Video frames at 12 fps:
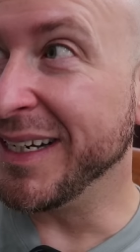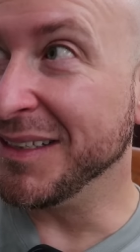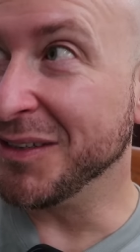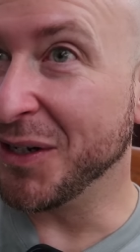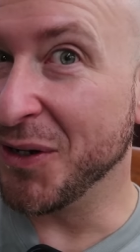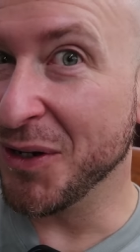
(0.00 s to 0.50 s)

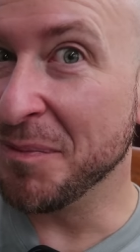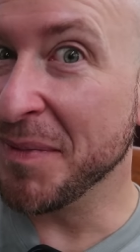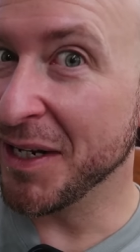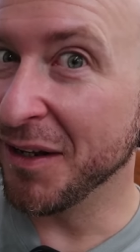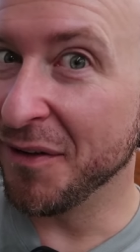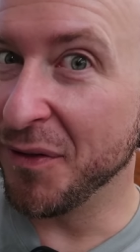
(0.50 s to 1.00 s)
is a good
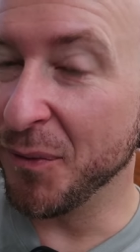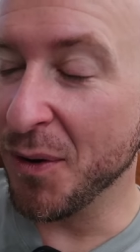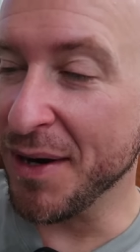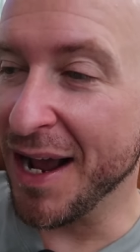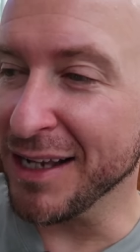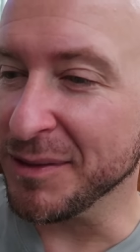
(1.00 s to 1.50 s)

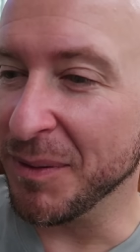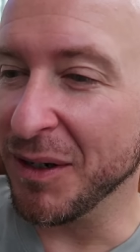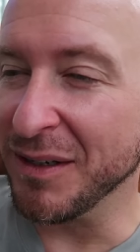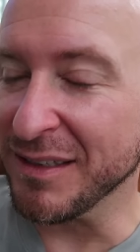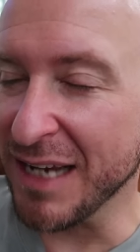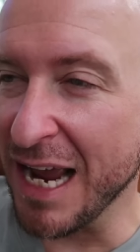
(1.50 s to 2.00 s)
middle-of-the-road
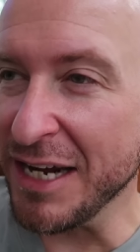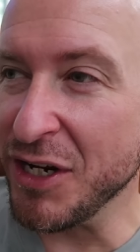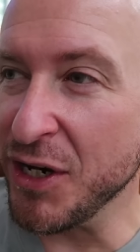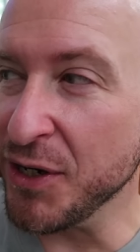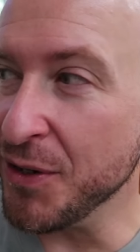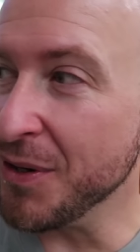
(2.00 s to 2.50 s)
hospital. It's kind of
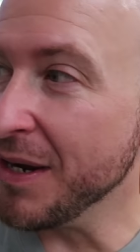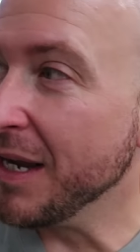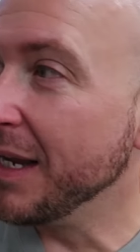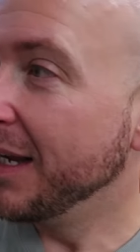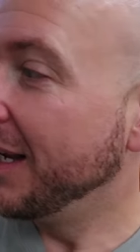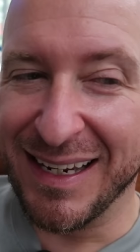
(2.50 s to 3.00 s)
new.
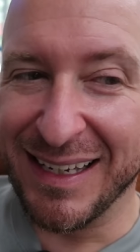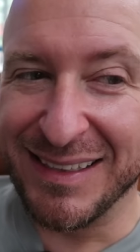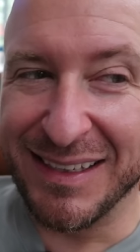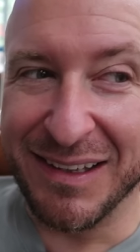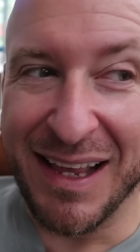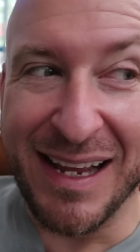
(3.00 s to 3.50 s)
It
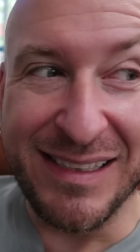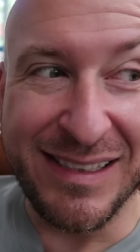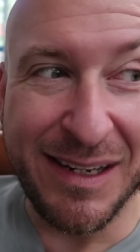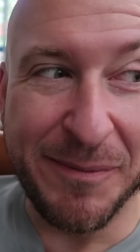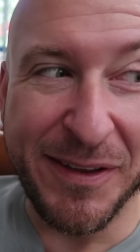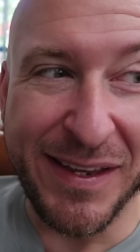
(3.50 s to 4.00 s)
still has
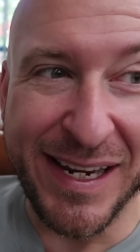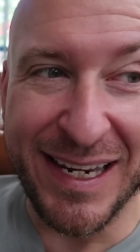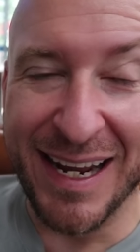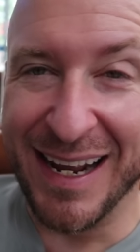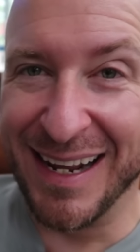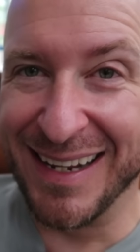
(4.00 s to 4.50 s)
some of
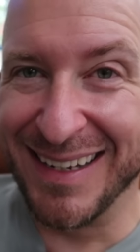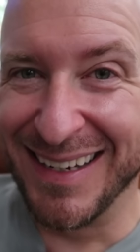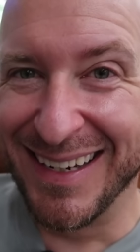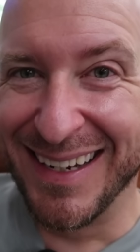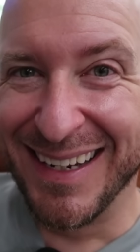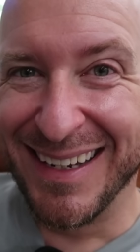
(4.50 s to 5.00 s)

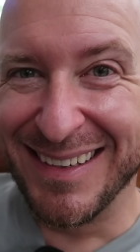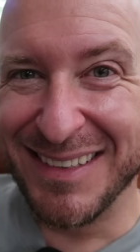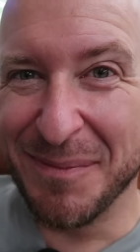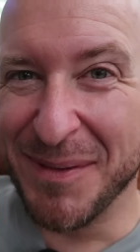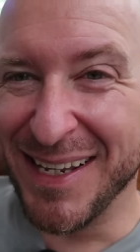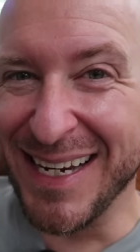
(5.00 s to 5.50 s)

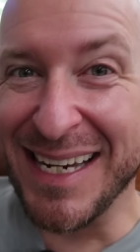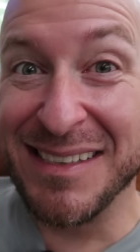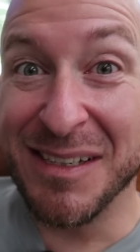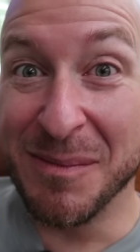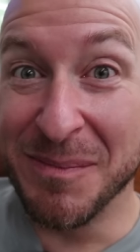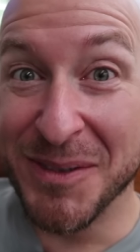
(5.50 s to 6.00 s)
the
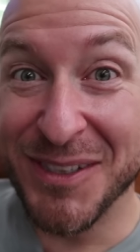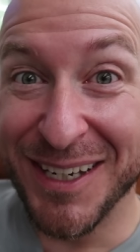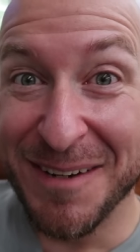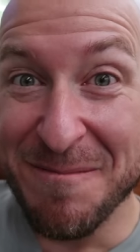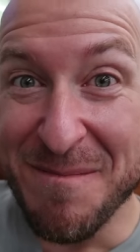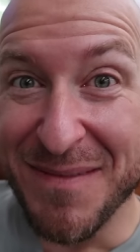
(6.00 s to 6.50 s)
isms,
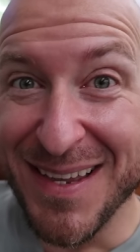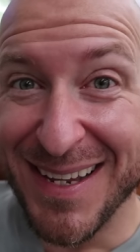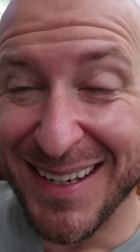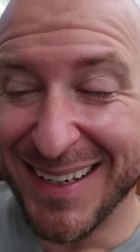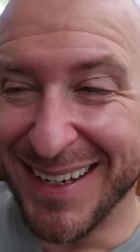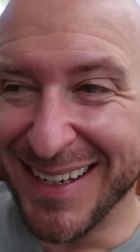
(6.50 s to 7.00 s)

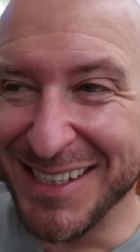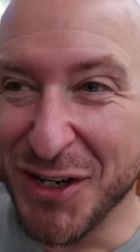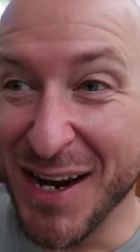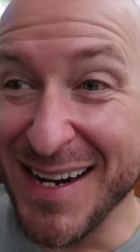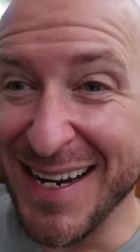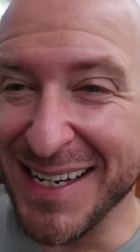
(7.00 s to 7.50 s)

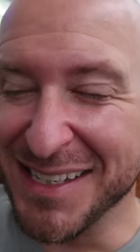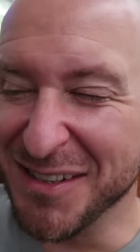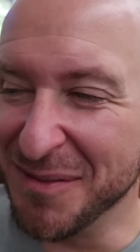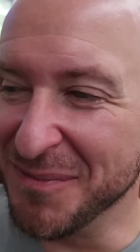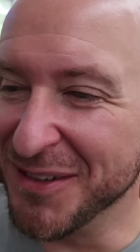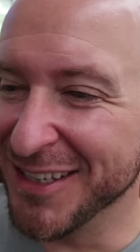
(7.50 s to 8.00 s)

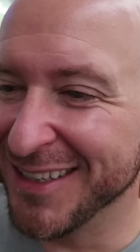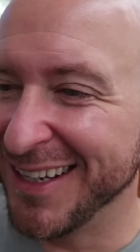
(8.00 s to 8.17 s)
China-isms,